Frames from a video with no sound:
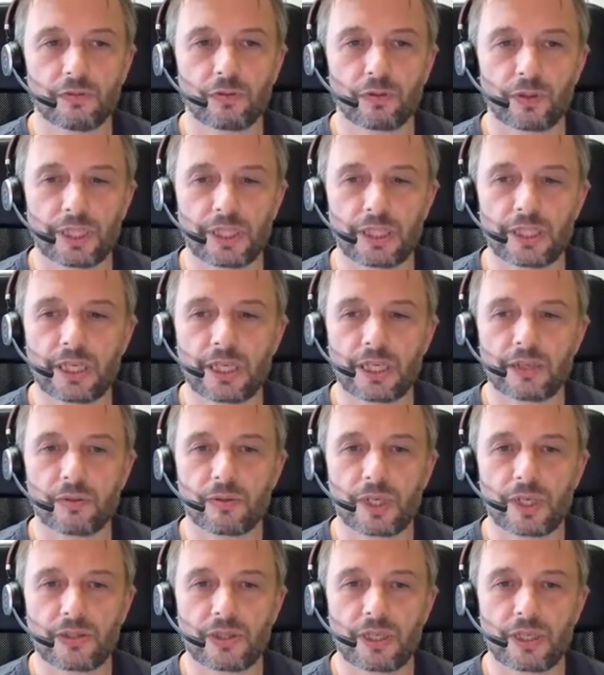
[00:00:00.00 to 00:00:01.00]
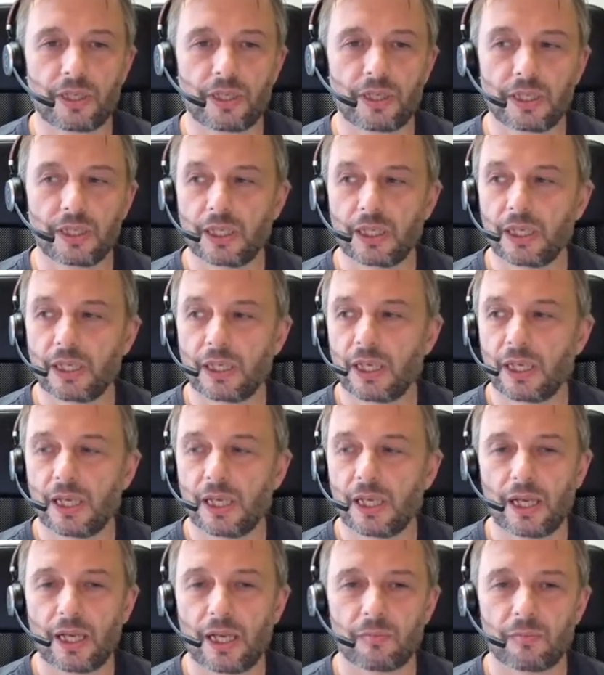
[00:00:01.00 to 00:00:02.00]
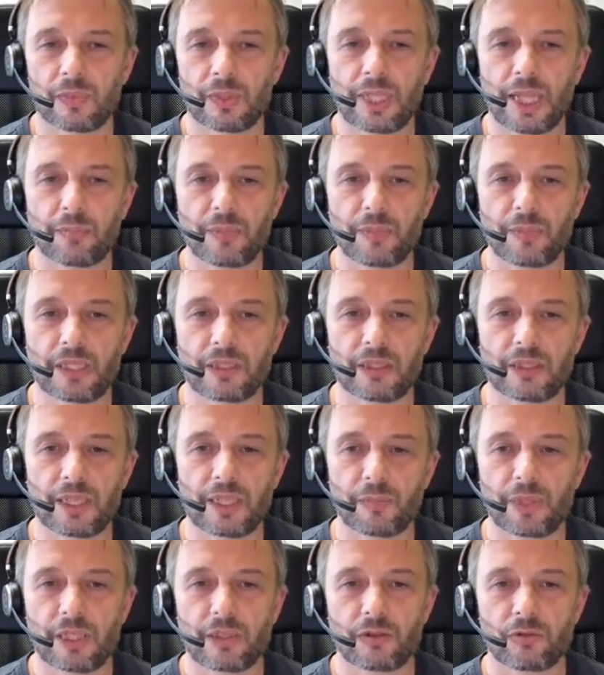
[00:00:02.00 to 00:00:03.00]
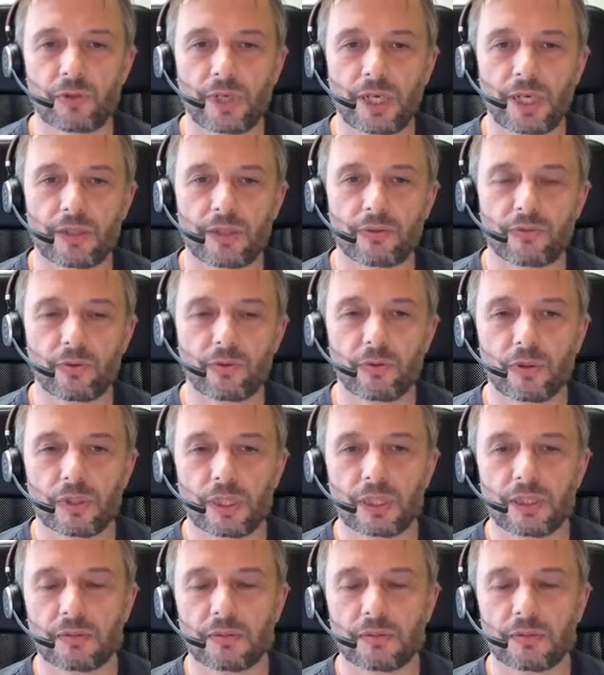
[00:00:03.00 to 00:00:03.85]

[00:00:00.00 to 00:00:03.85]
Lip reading: for eKYC. Let me iterate through